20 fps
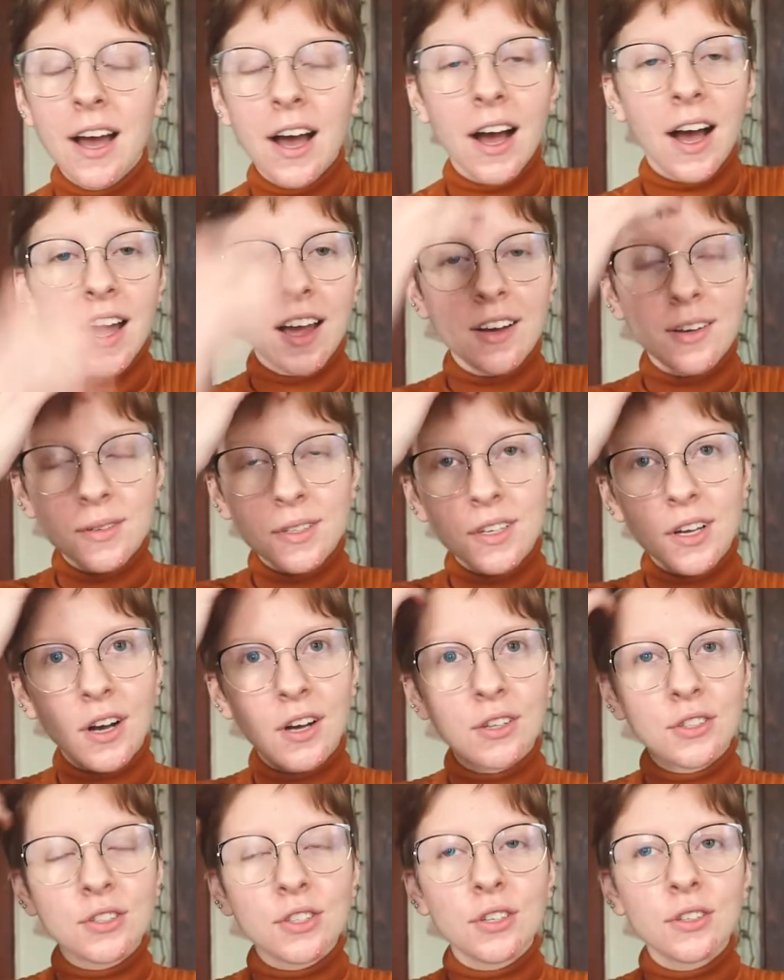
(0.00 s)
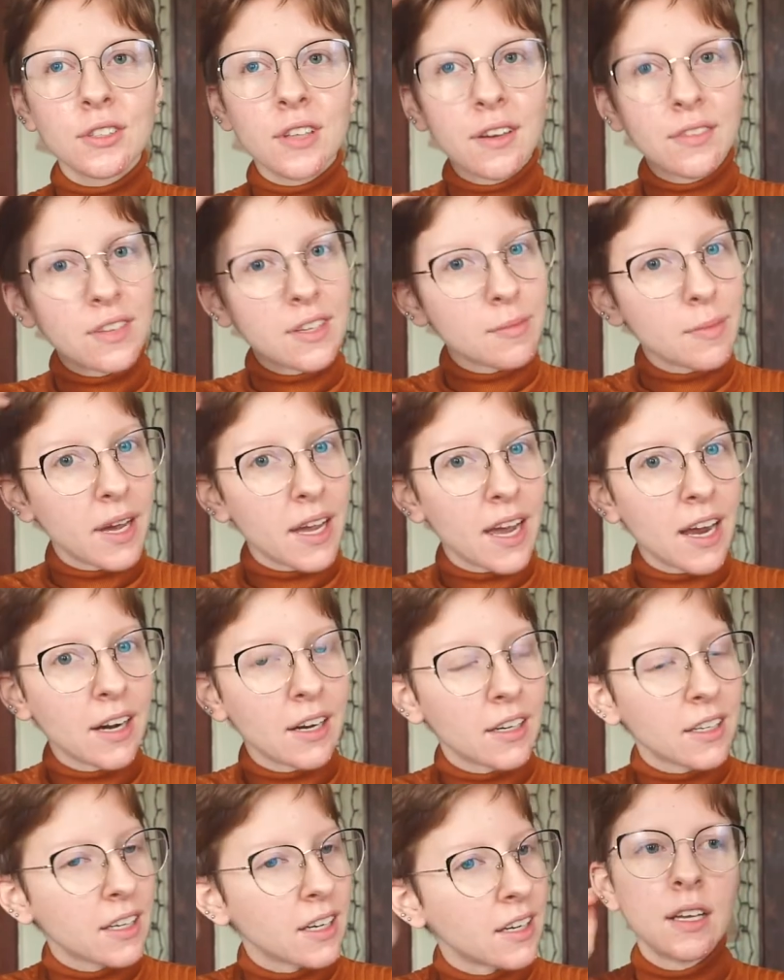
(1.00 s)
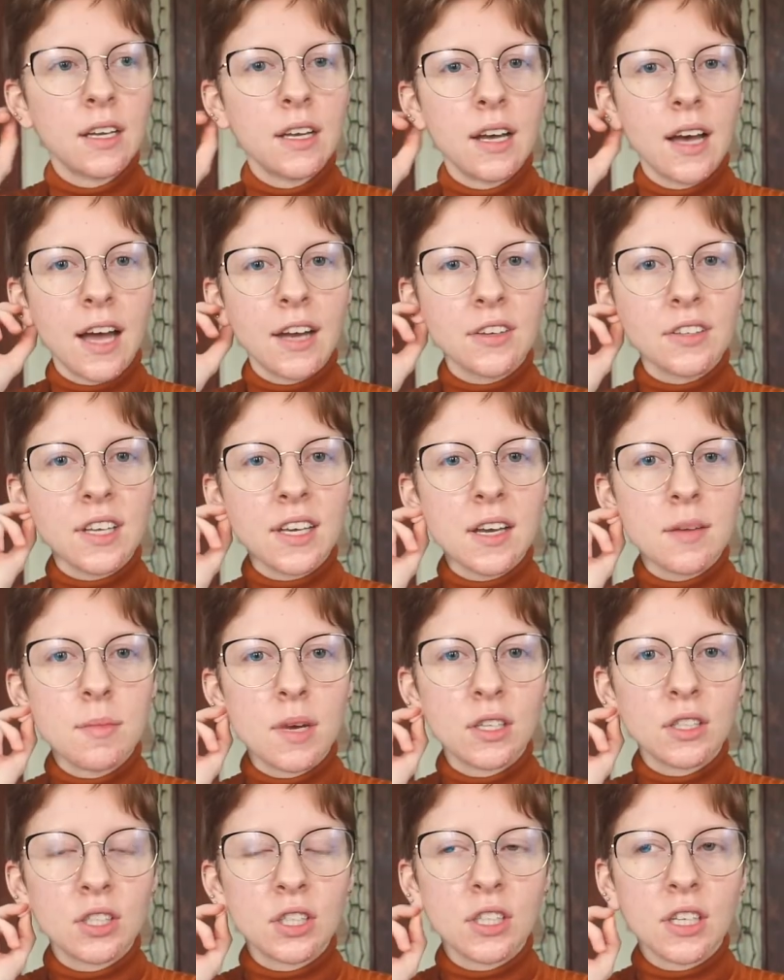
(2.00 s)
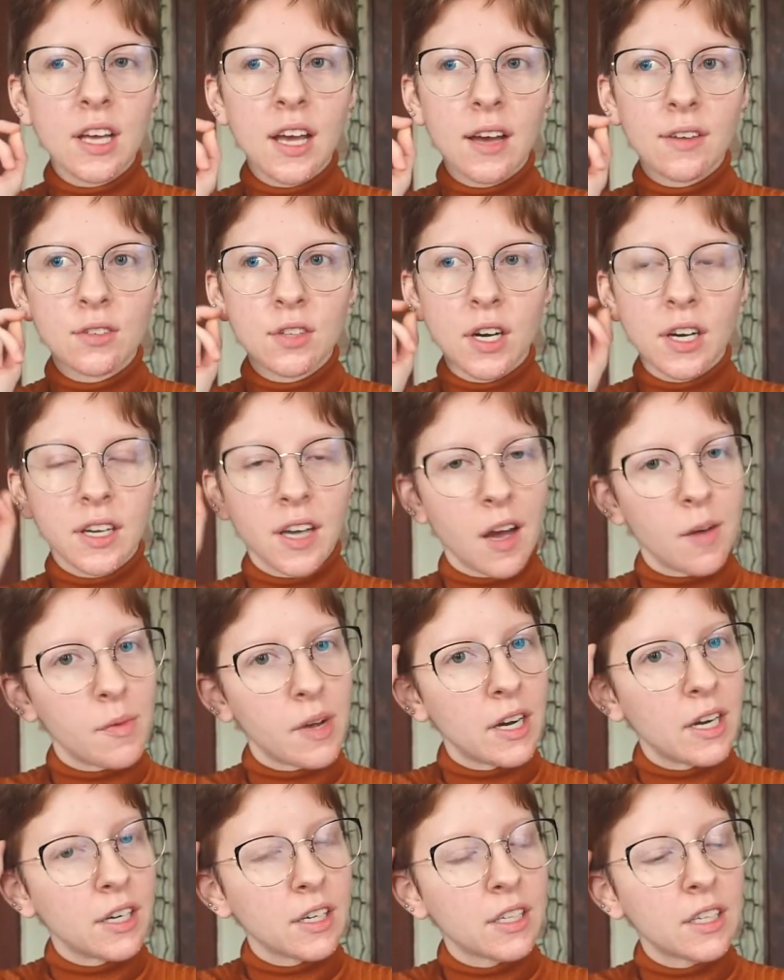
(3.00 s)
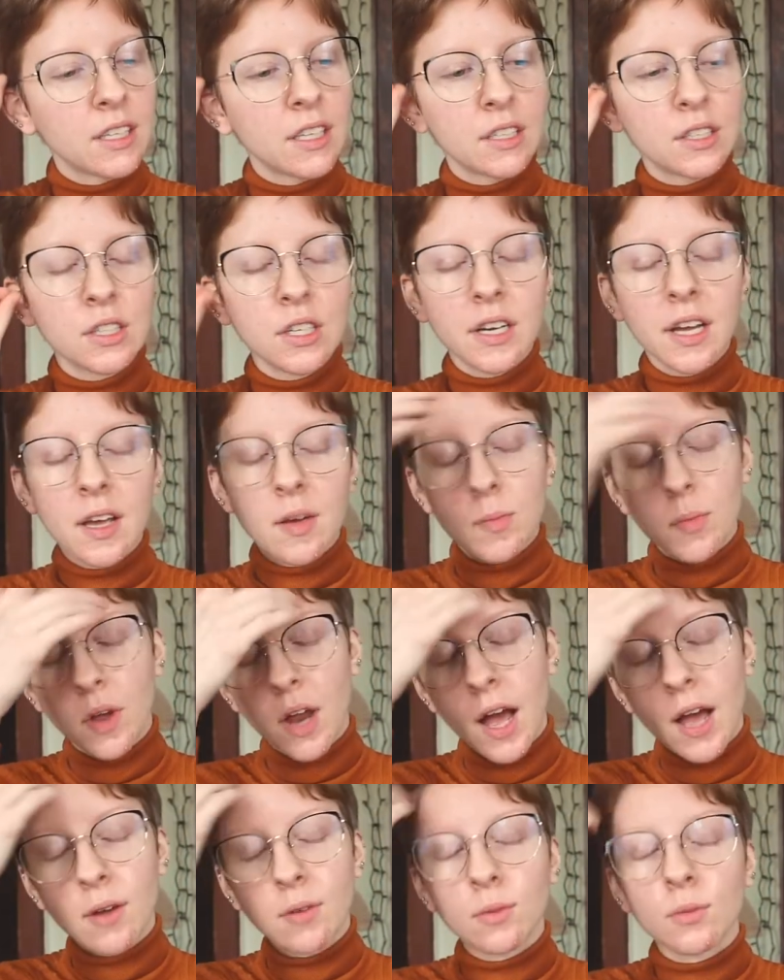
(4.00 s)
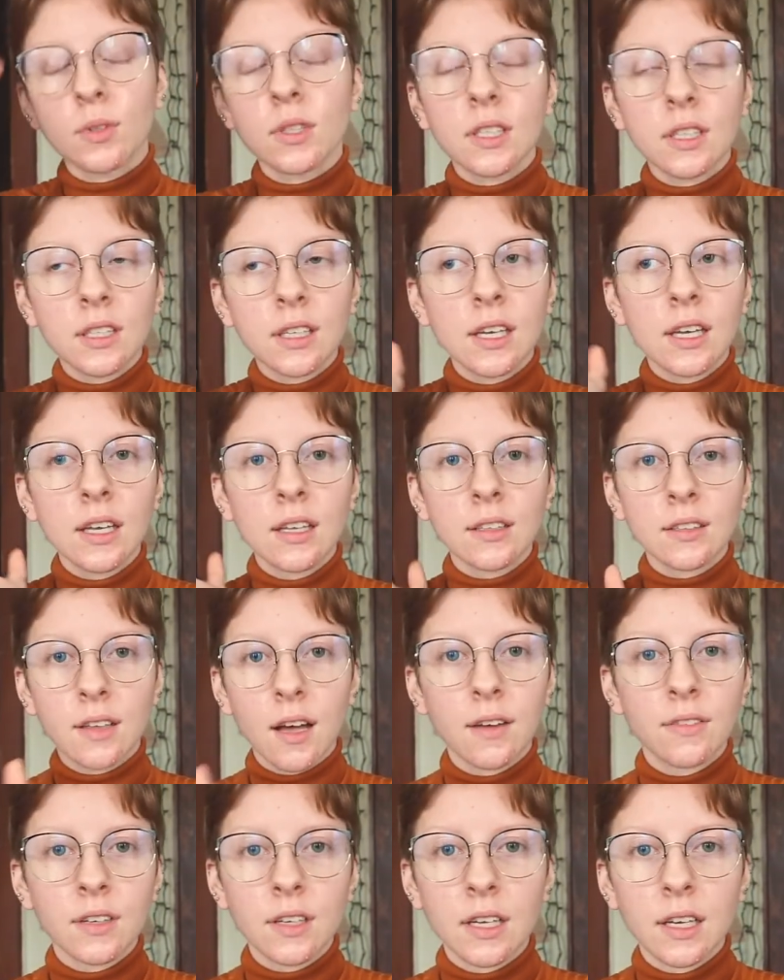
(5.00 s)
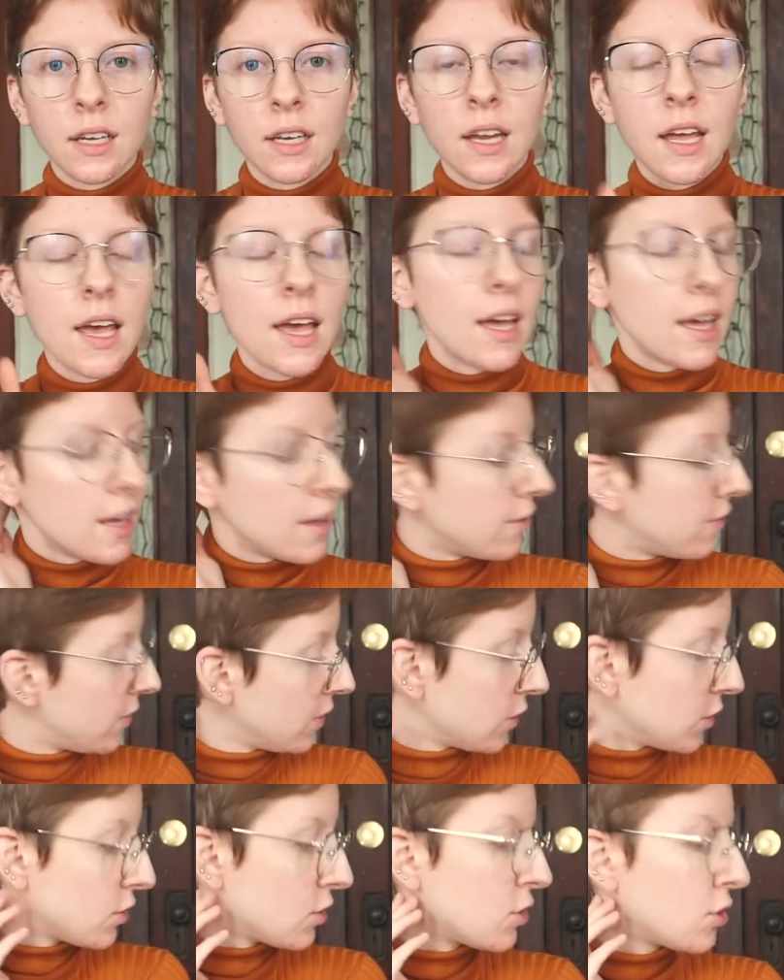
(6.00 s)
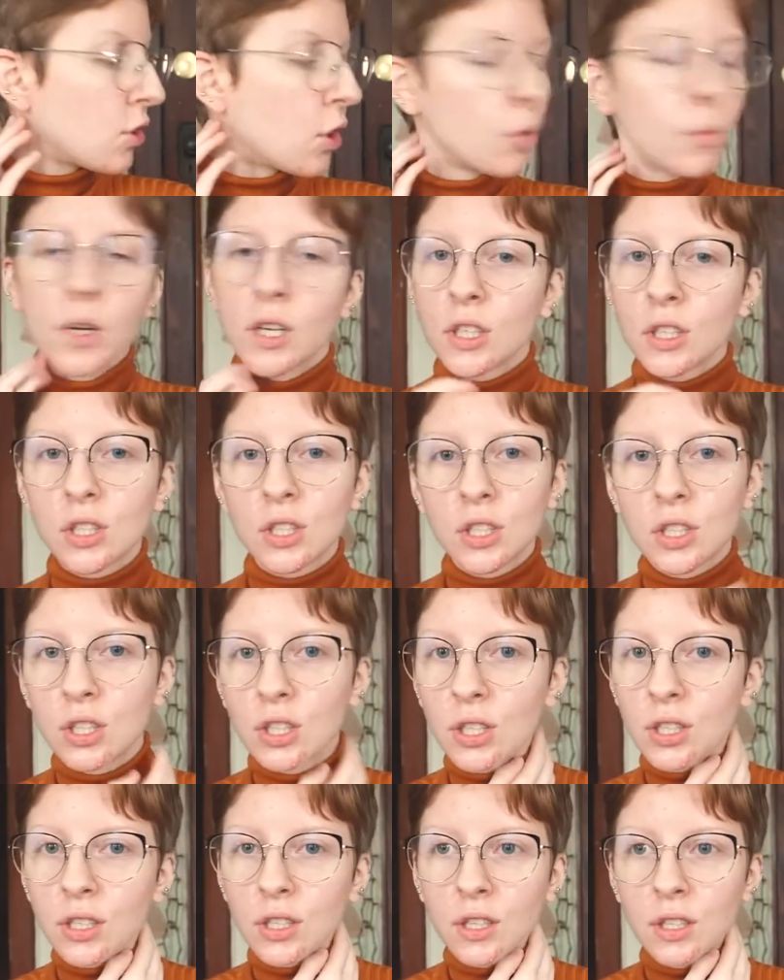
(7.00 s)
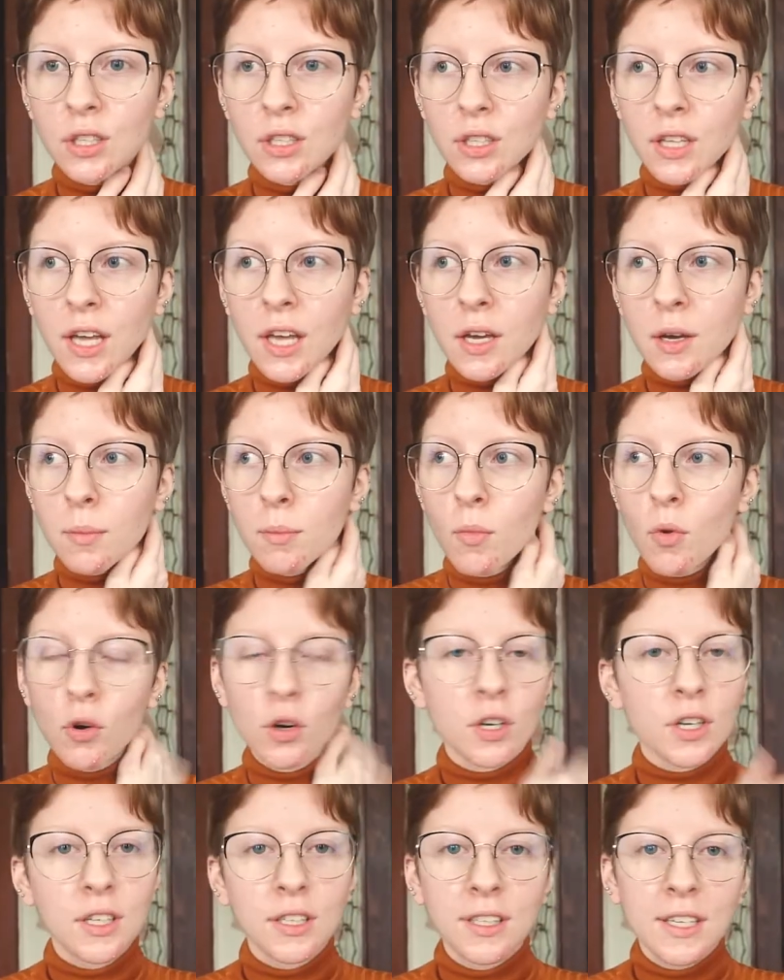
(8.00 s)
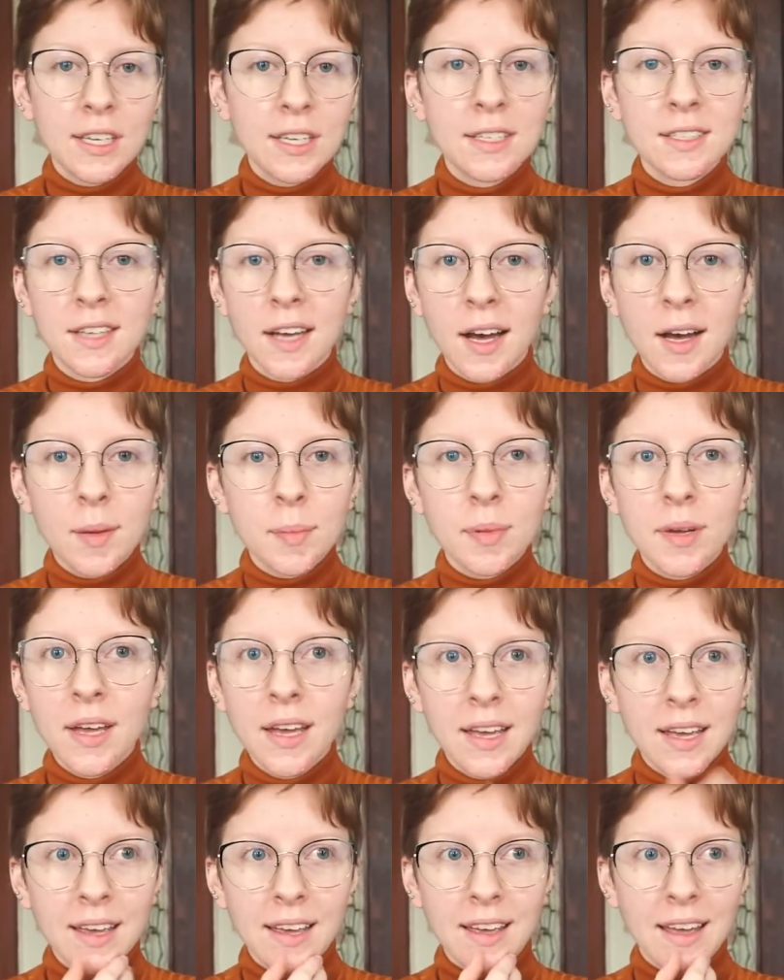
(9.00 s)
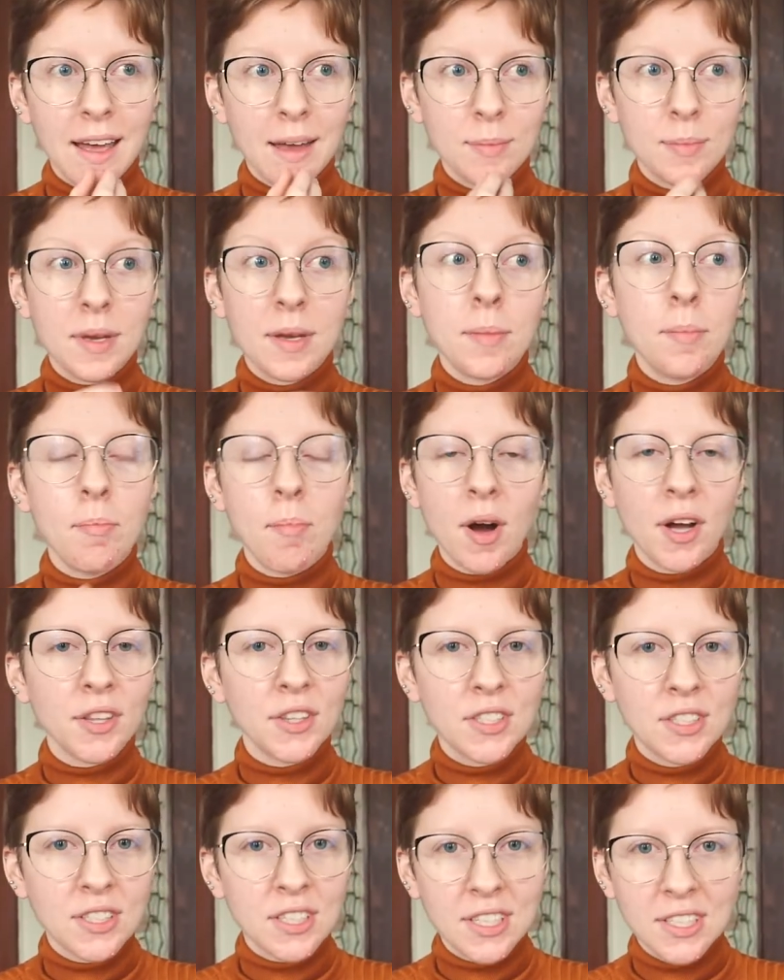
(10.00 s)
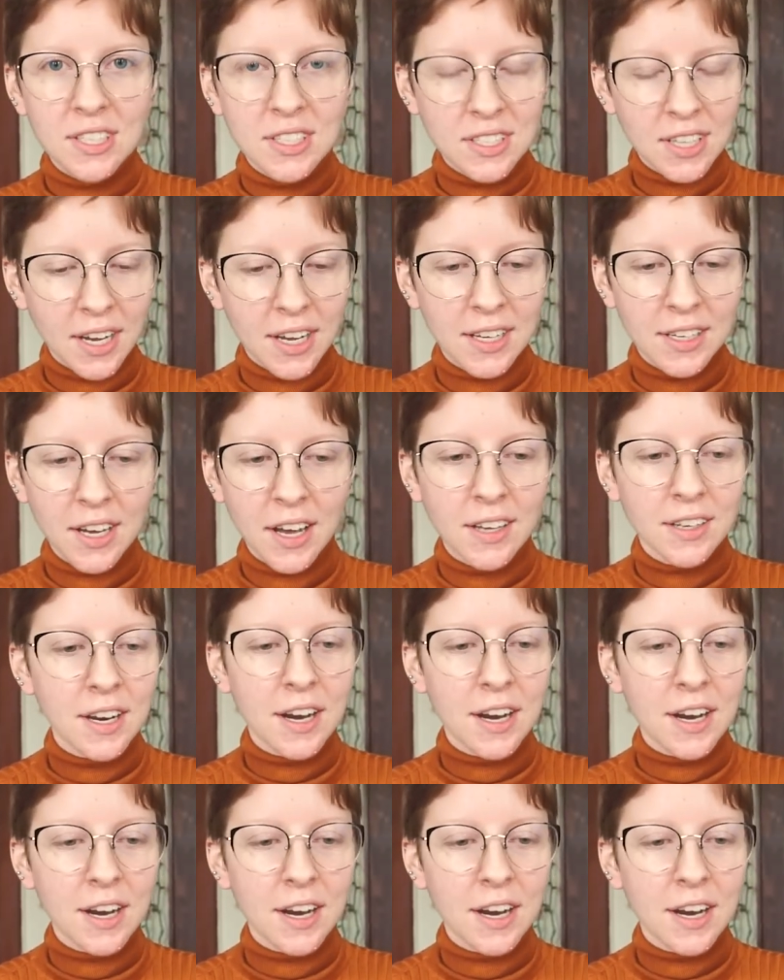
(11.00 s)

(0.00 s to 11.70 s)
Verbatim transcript: I'm also loving my haircut. I don't think I mentioned it after I got my haircut yesterday, but I really love it. It feels so much like more cleaned up. It had been months since I had gotten